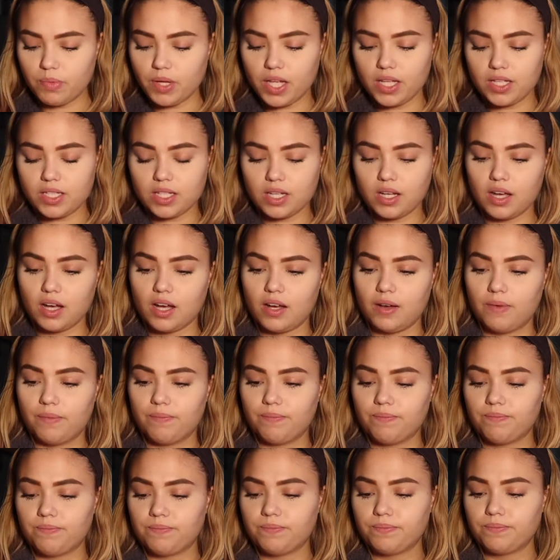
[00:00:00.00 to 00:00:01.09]
but
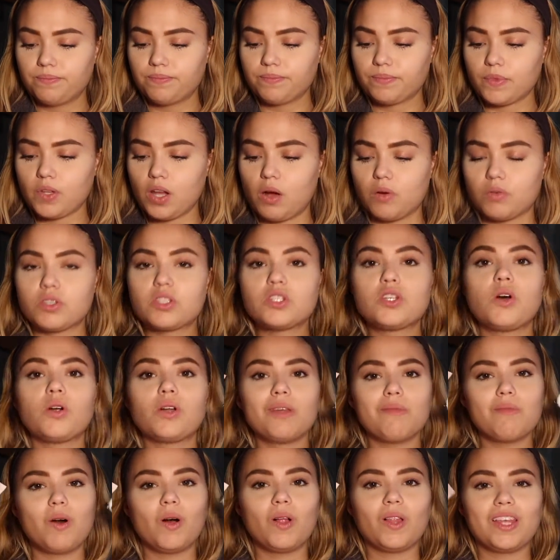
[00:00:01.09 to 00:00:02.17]
oh, it's
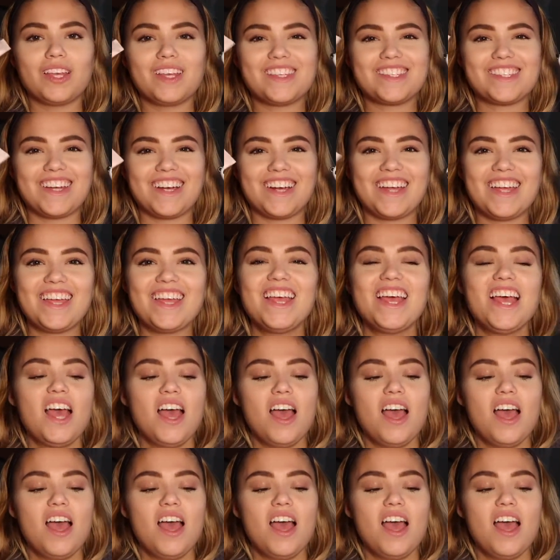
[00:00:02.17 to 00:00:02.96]
Tony Moly, sorry.